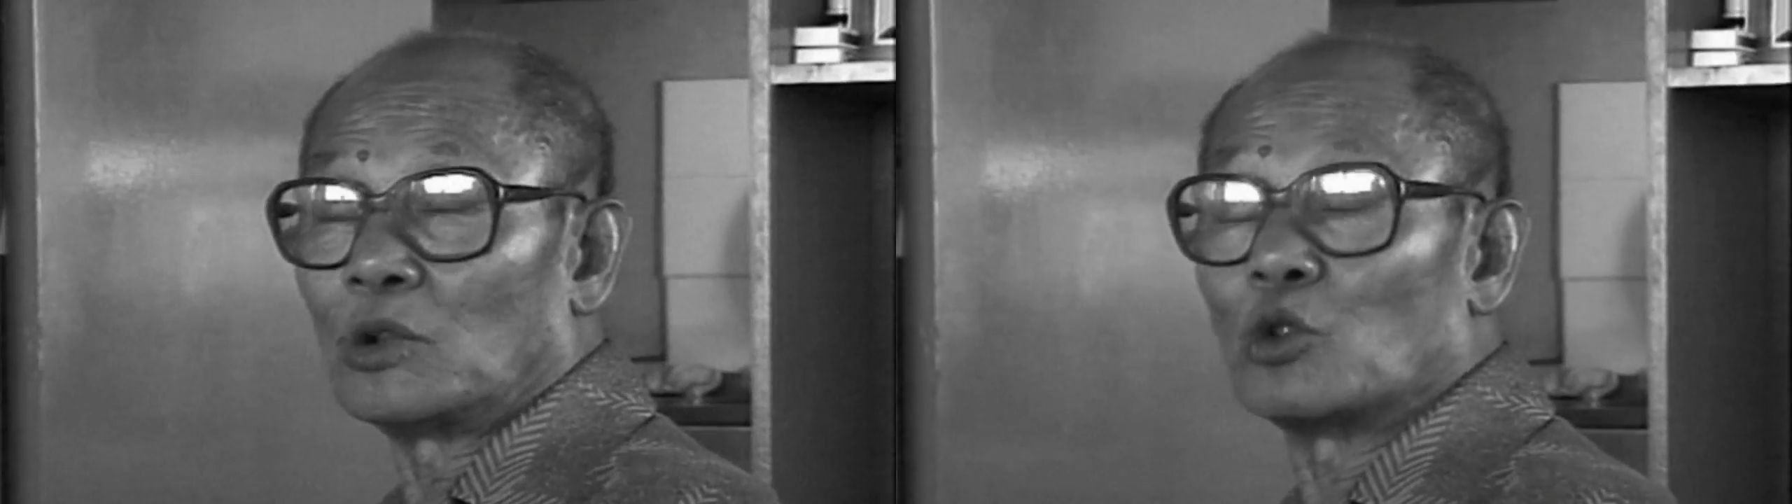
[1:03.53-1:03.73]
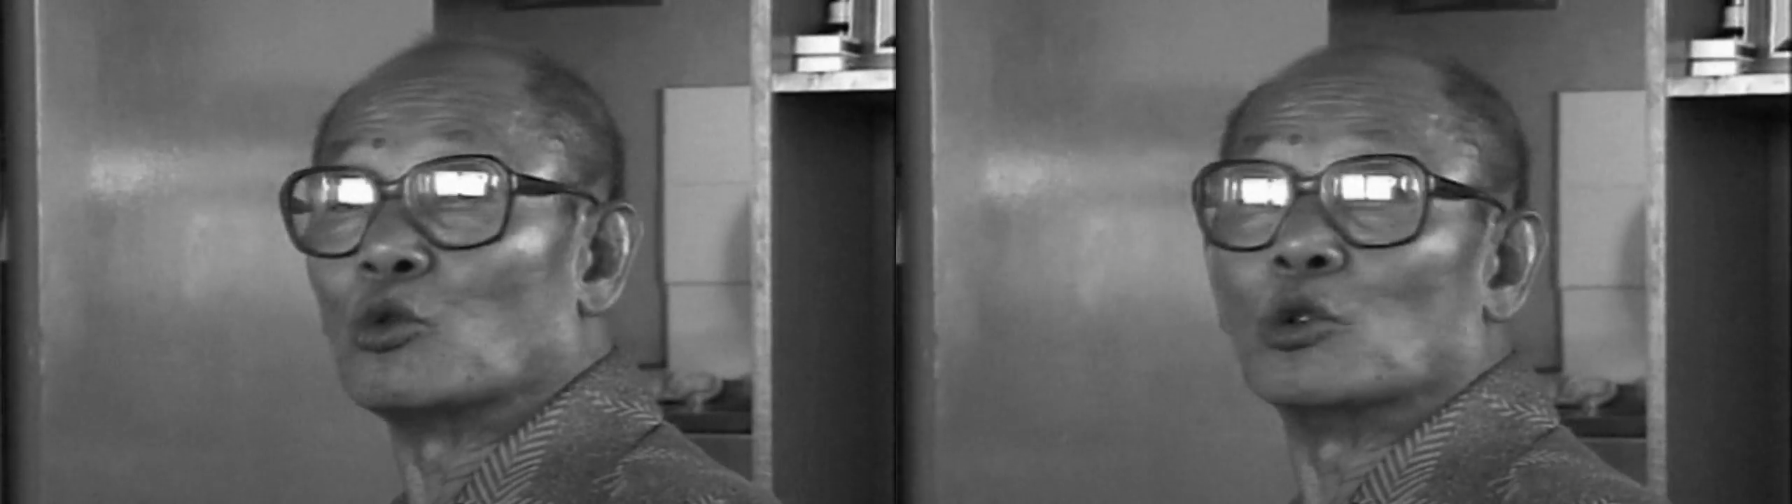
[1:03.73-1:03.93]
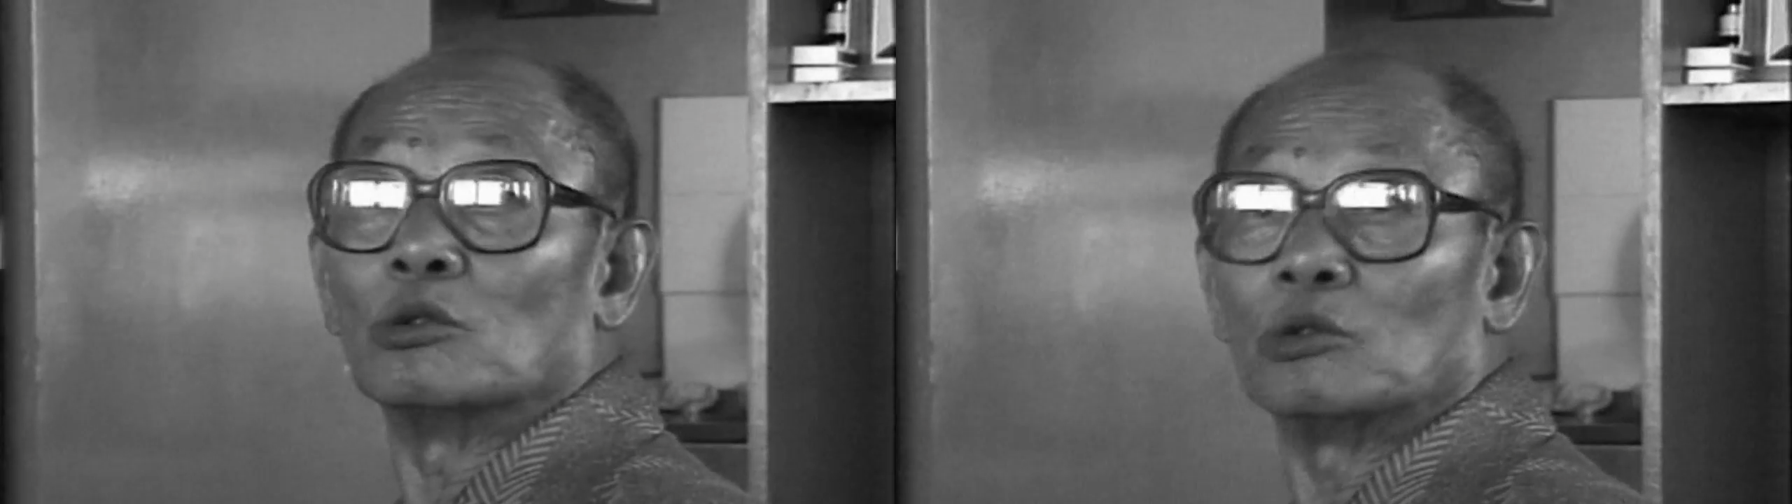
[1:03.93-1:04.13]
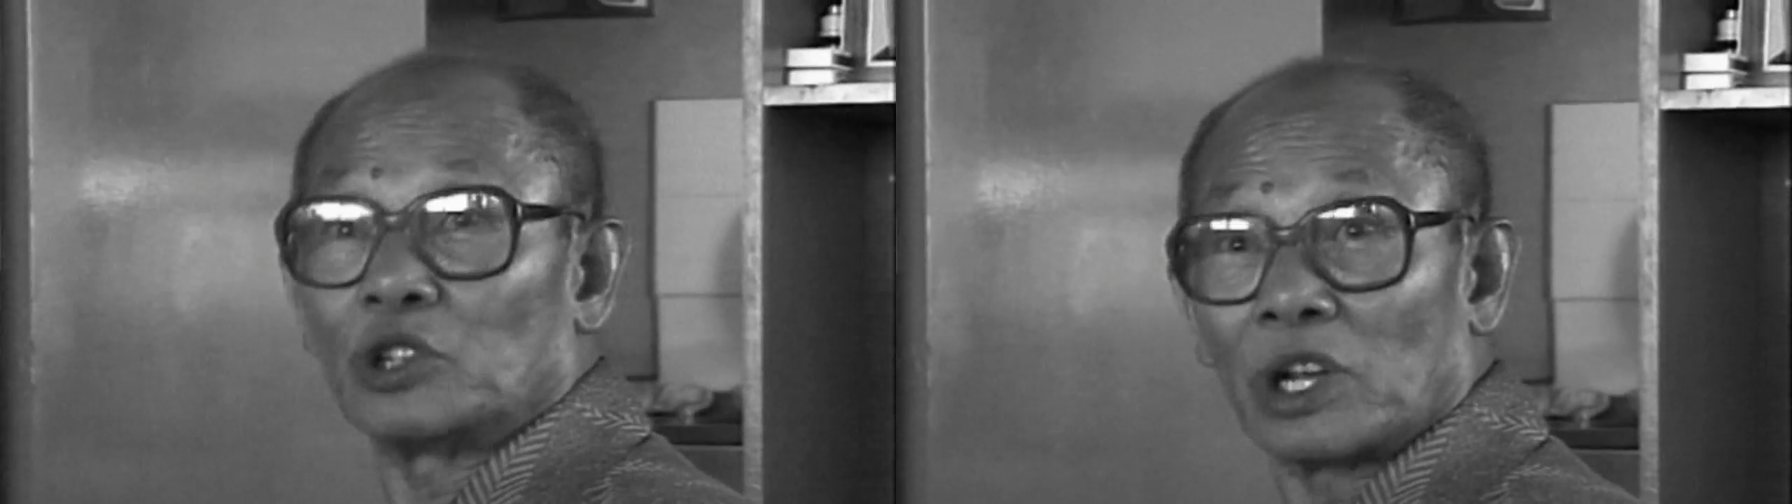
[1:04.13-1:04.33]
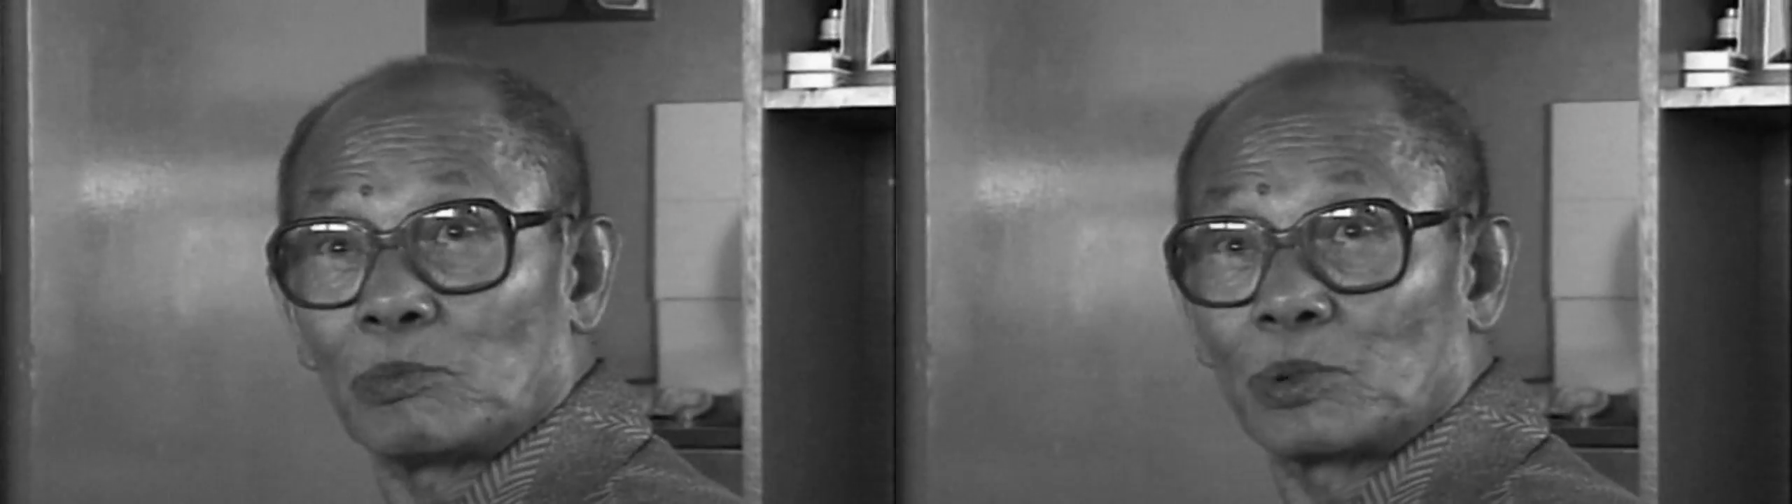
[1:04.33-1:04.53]
two
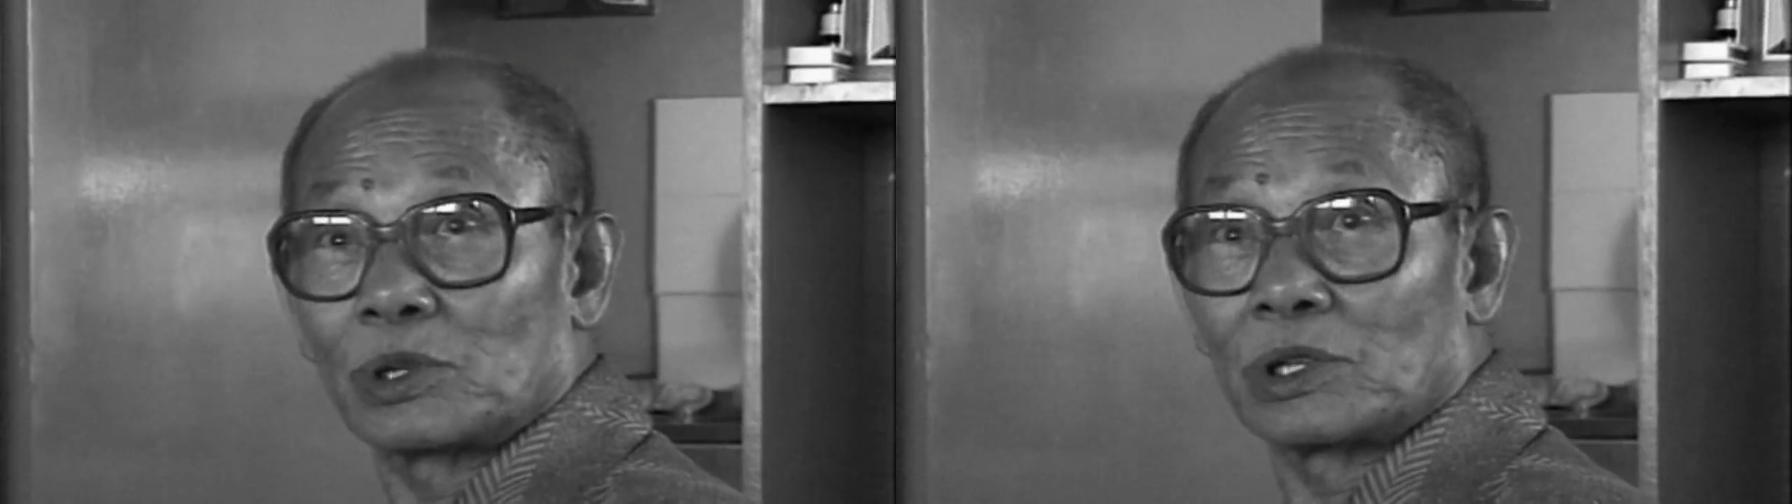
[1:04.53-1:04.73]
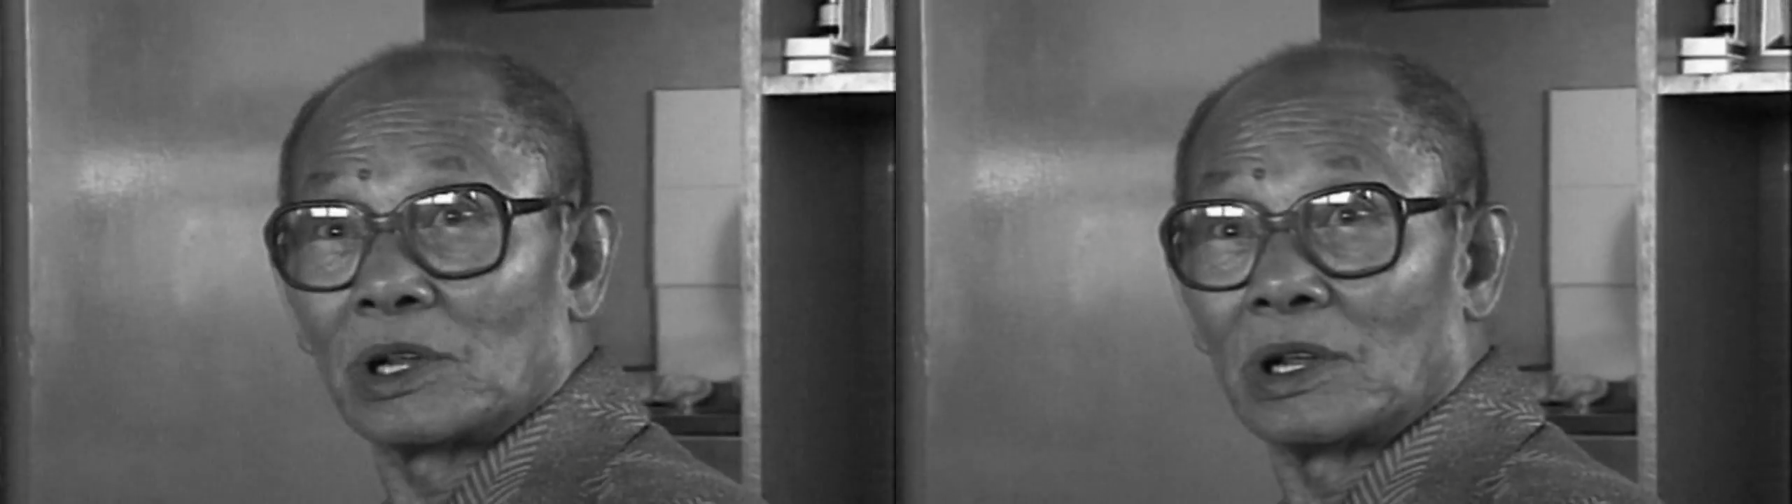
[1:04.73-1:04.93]
ships,